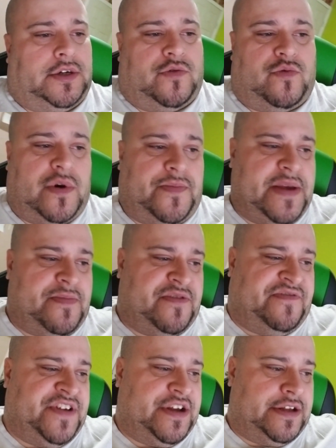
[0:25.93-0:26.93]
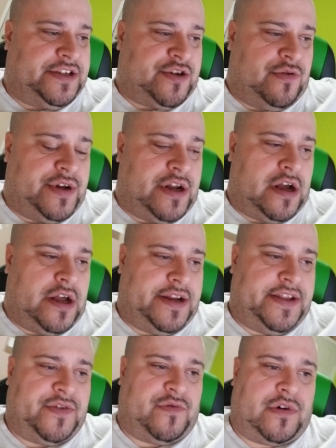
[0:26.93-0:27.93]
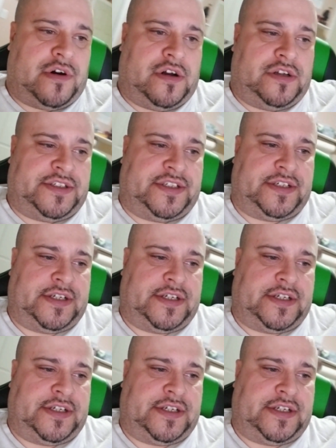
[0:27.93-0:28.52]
what people feel is going on in the world.